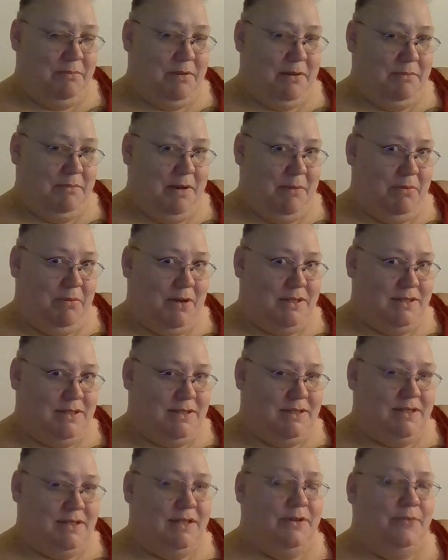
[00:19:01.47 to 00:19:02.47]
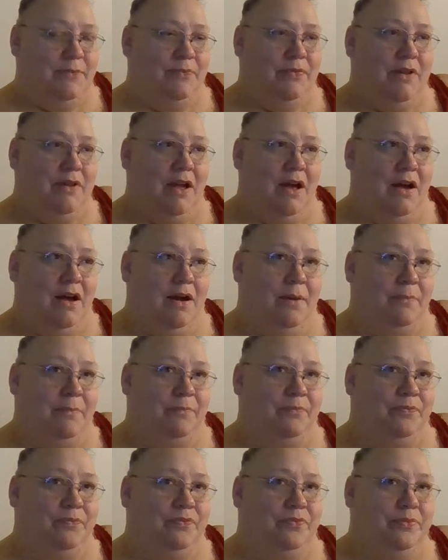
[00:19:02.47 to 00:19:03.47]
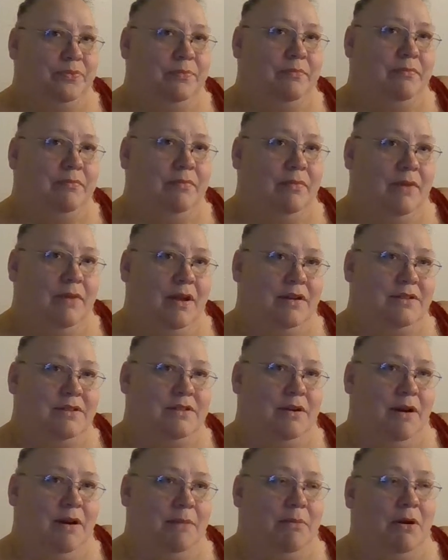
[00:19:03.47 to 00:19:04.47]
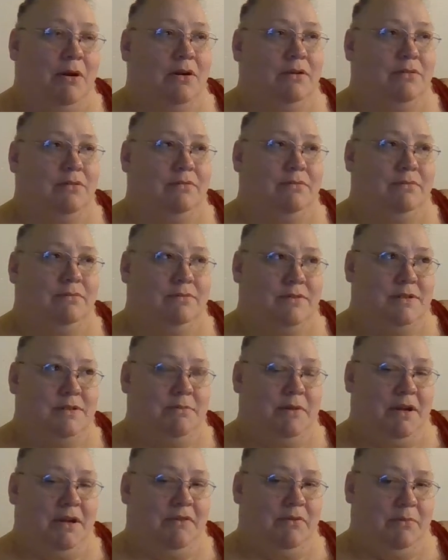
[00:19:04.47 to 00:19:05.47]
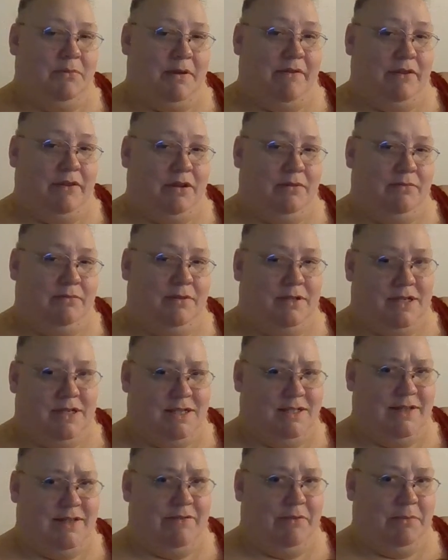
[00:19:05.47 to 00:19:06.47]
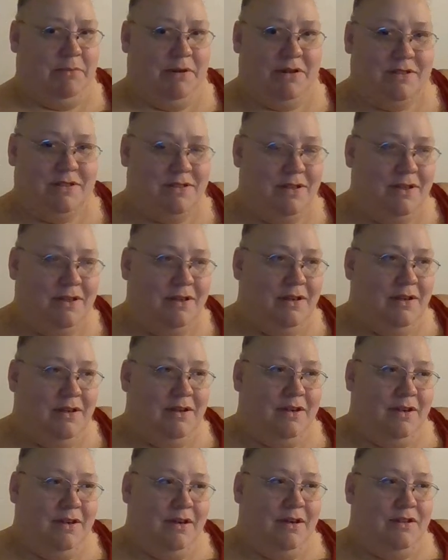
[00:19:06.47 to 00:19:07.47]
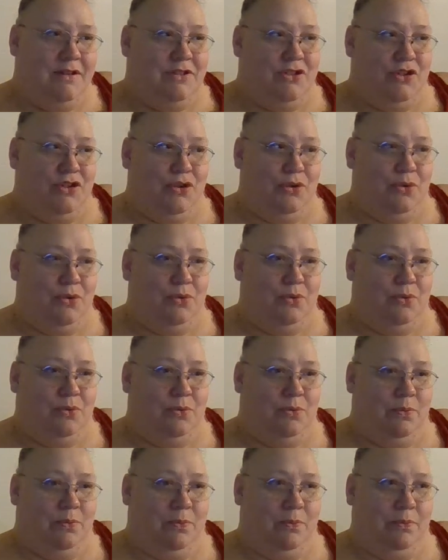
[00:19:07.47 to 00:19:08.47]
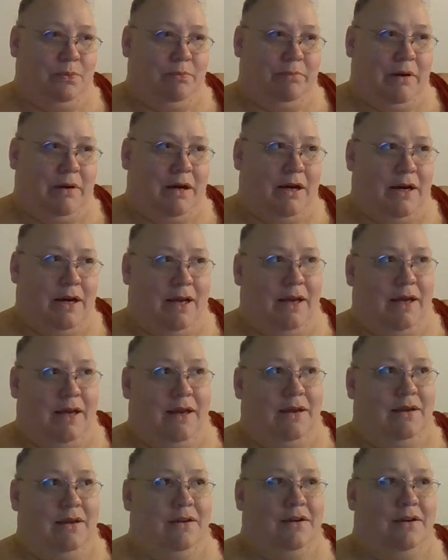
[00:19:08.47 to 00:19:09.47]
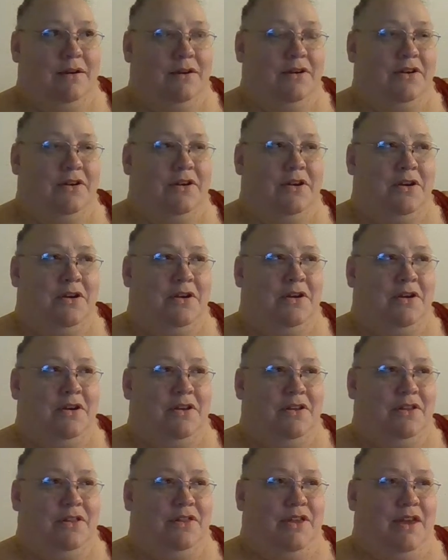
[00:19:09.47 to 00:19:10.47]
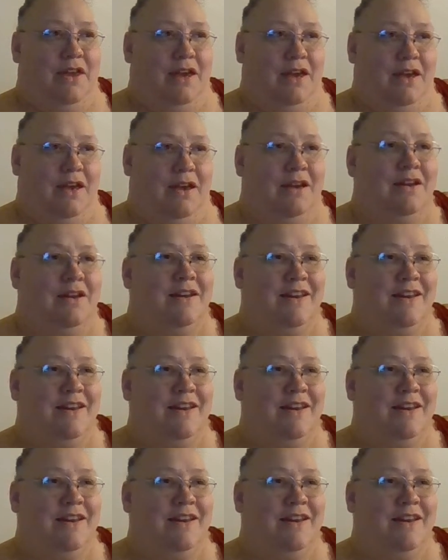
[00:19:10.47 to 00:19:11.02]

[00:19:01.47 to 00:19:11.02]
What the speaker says: bought me a present. Um, so I borrowed some money from Devin, like $7, to buy the